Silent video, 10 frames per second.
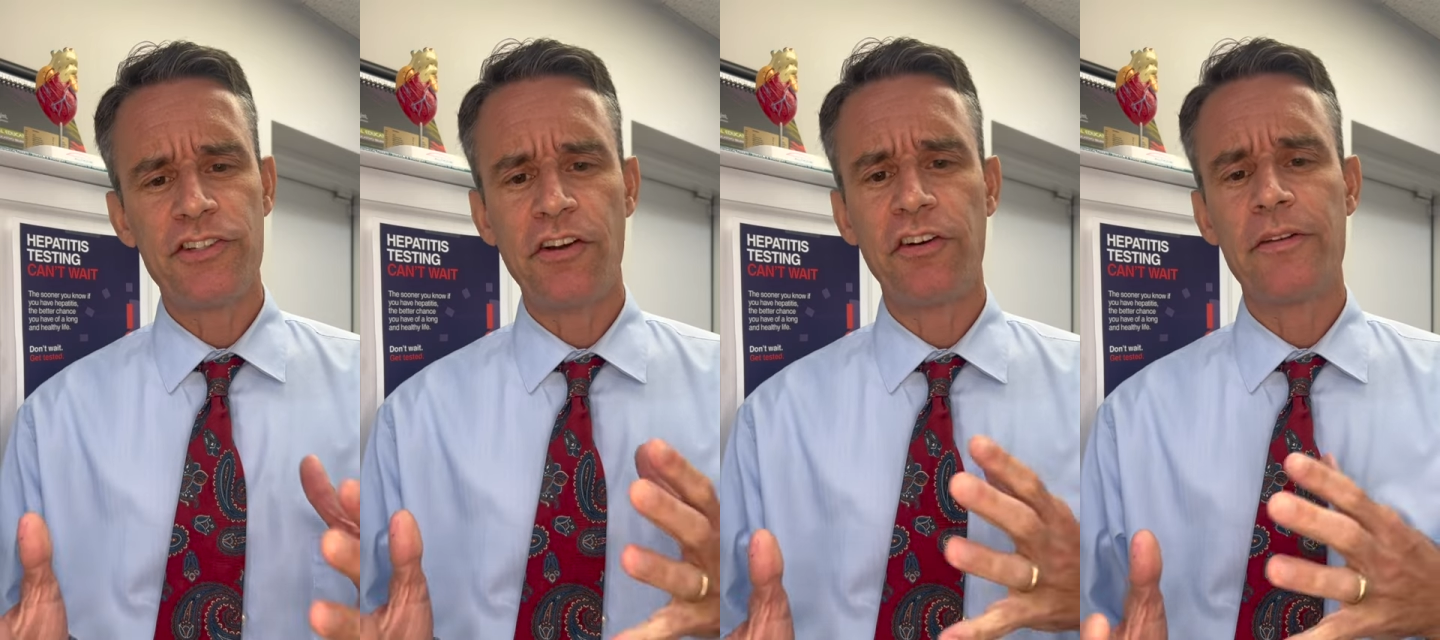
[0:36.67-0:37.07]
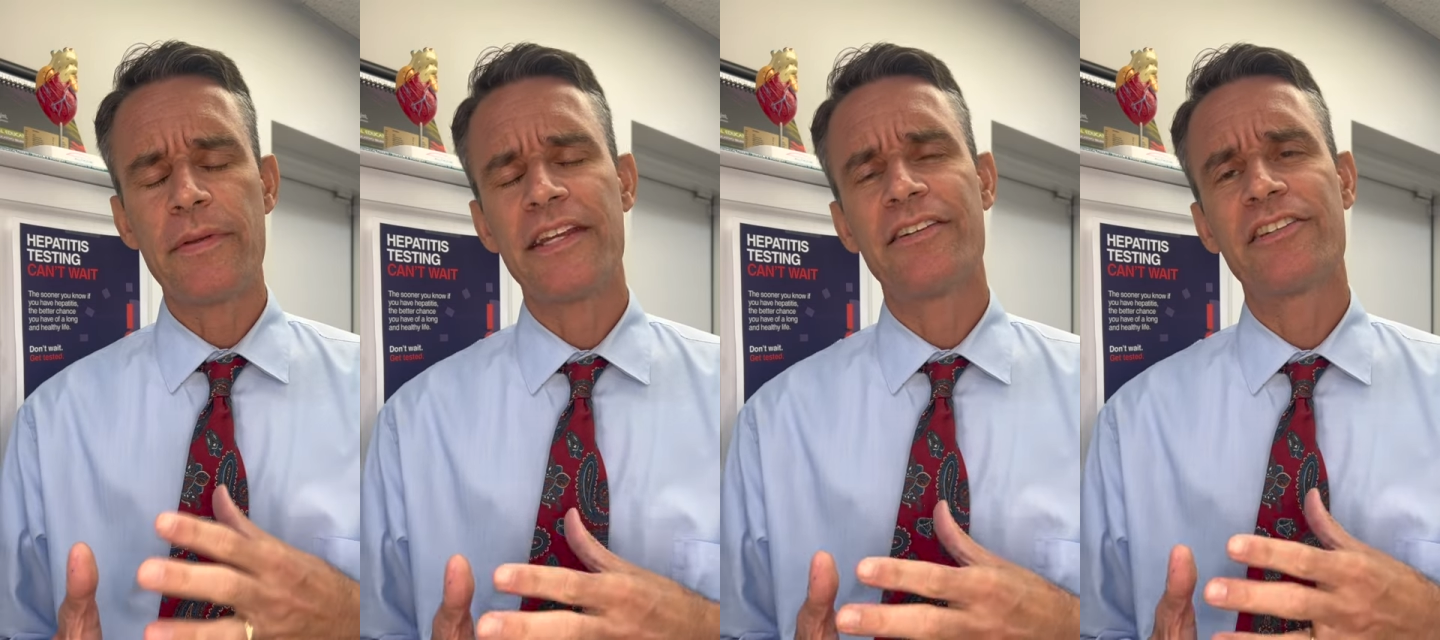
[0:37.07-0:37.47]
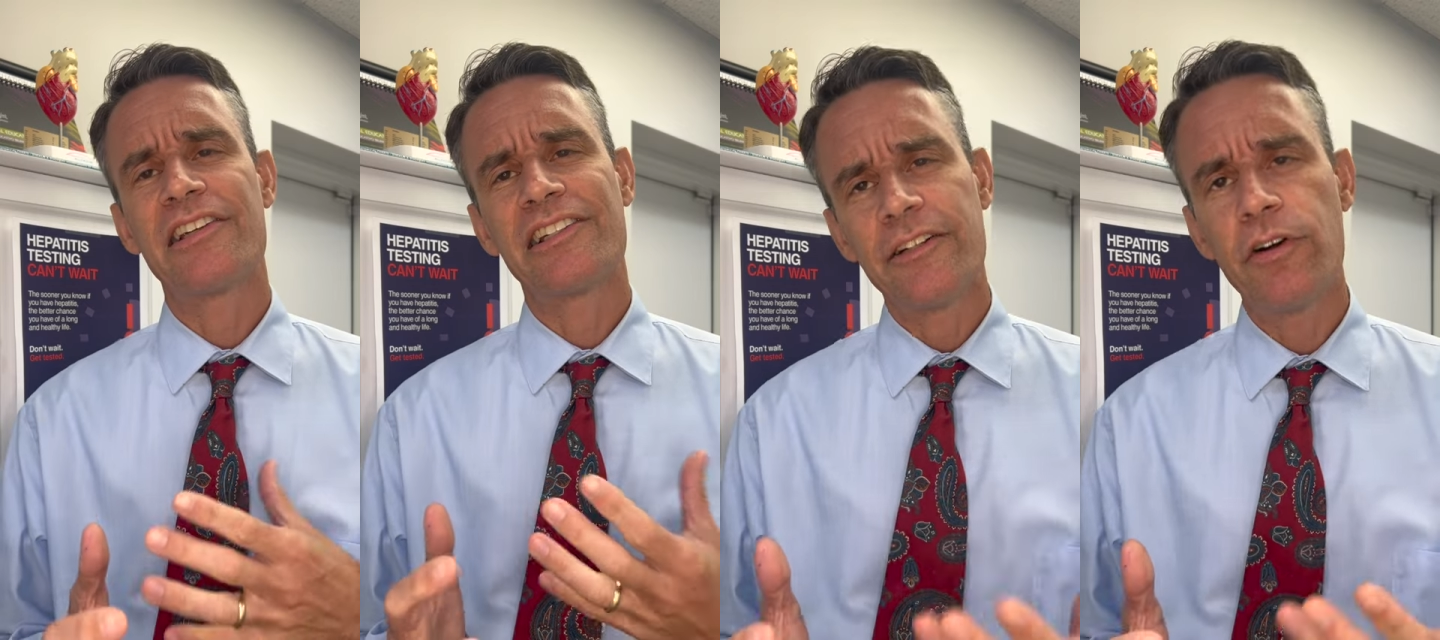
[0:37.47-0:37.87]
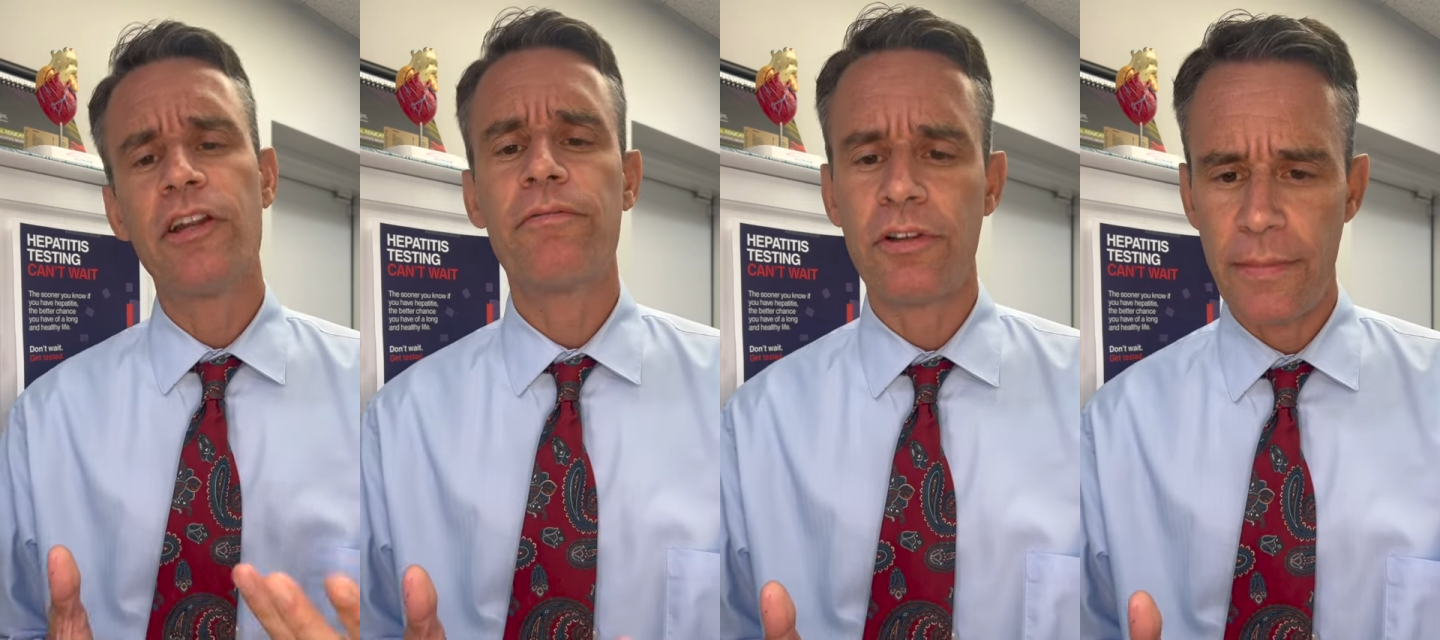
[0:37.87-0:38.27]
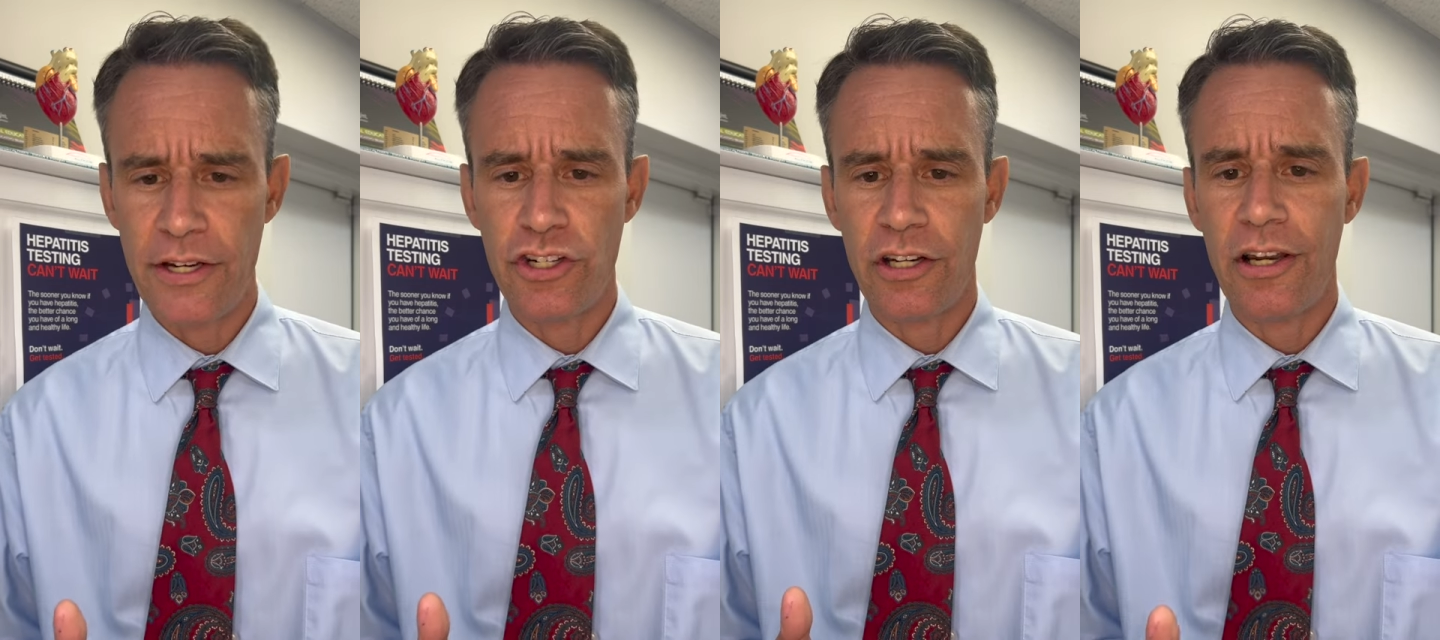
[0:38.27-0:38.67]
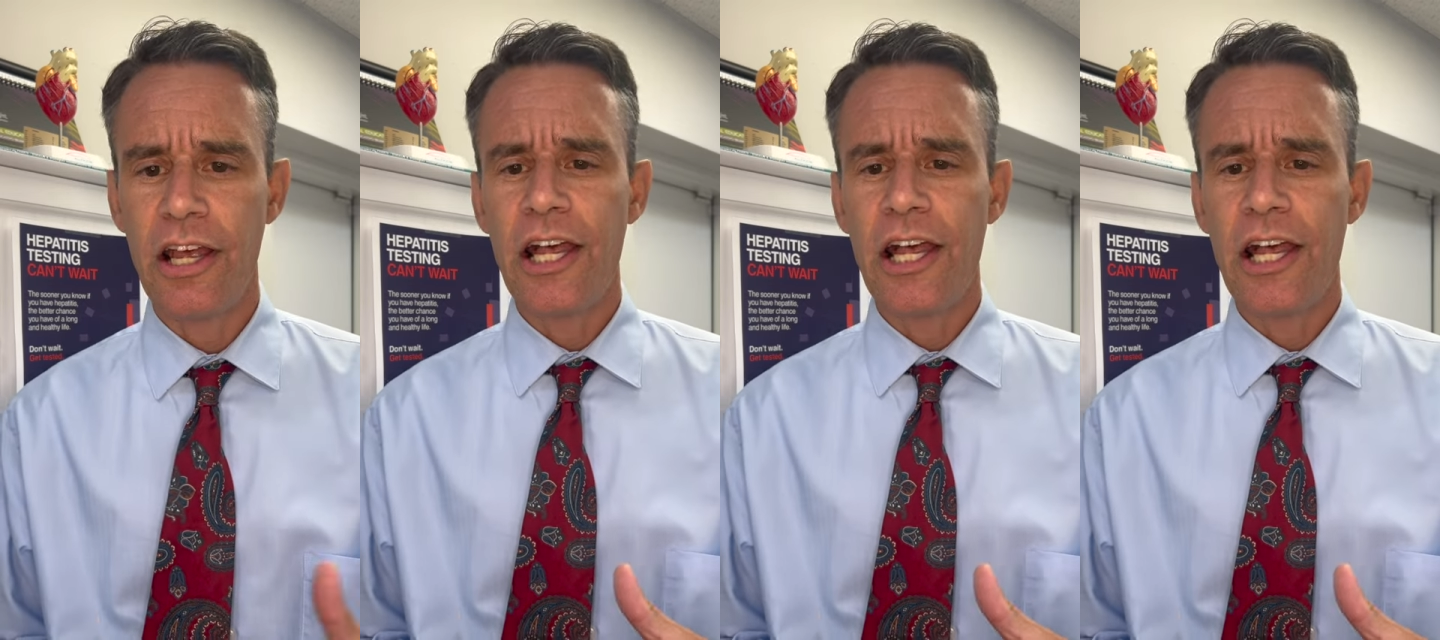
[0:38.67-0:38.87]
generally means liver inflammation.